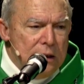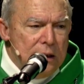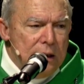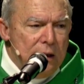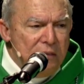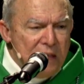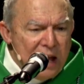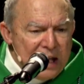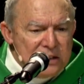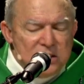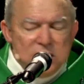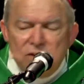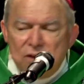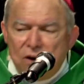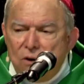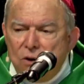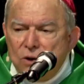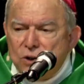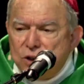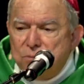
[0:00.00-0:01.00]
That's the
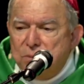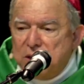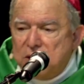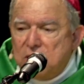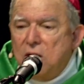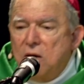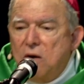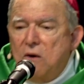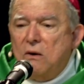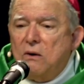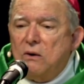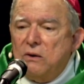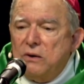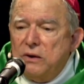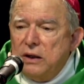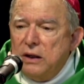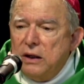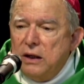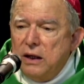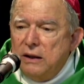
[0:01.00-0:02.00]
ultimate call.
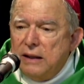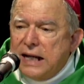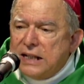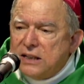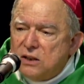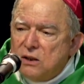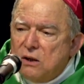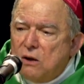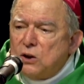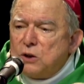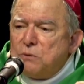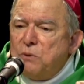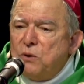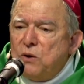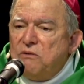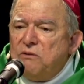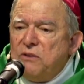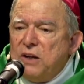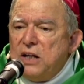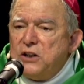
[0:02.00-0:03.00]
That's the ultimate
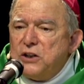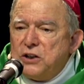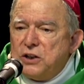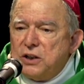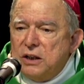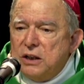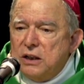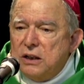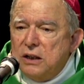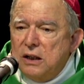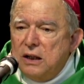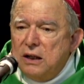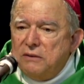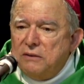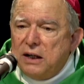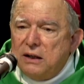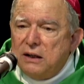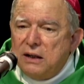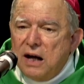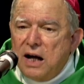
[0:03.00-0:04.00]
motivation
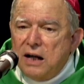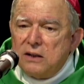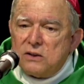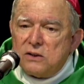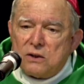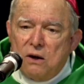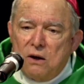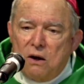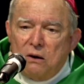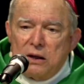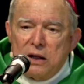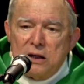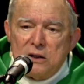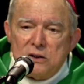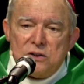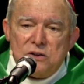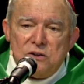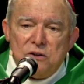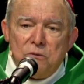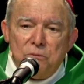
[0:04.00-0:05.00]
that God is calling us
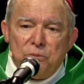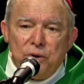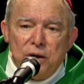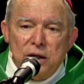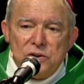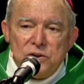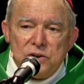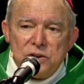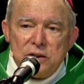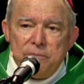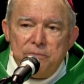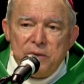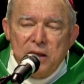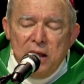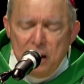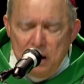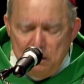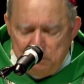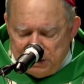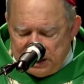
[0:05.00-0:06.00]
to embrace.
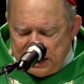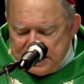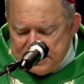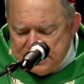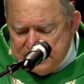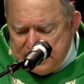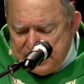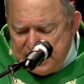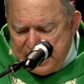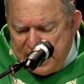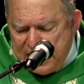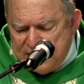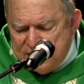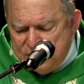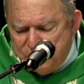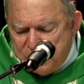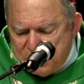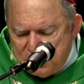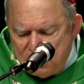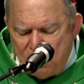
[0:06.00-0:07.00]
But as, as
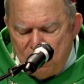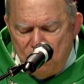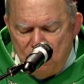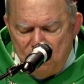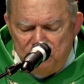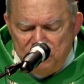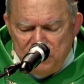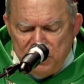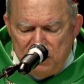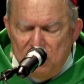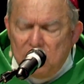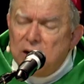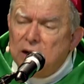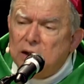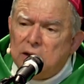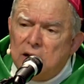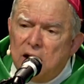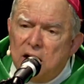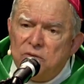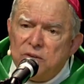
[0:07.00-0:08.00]
we know,
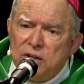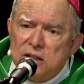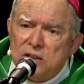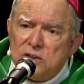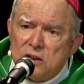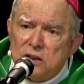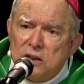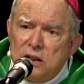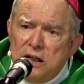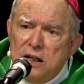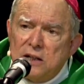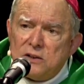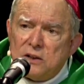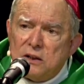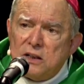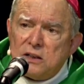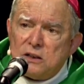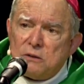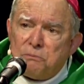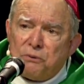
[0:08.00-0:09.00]
love is a, is, a,
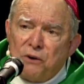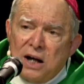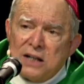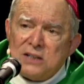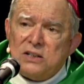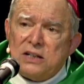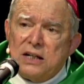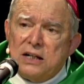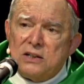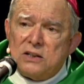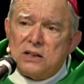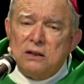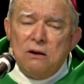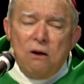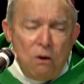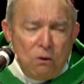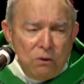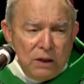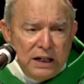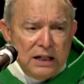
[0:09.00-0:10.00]
is a process, and
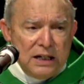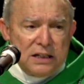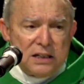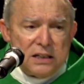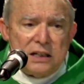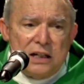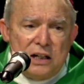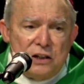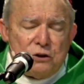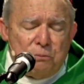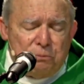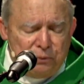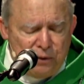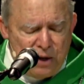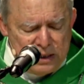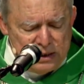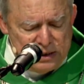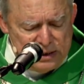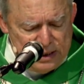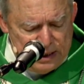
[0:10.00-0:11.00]
holiness is a
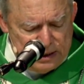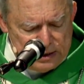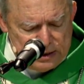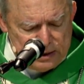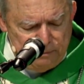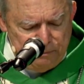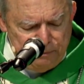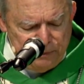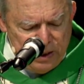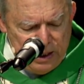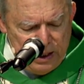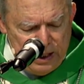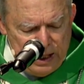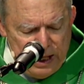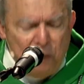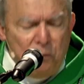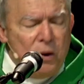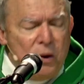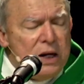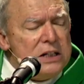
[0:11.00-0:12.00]
process.
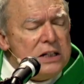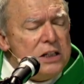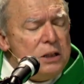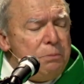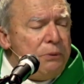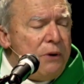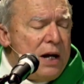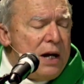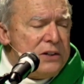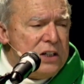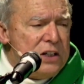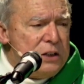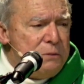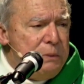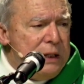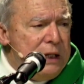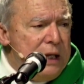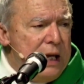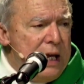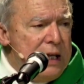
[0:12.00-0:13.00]
And where does the process
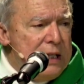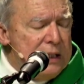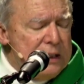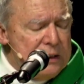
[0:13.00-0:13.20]
begin?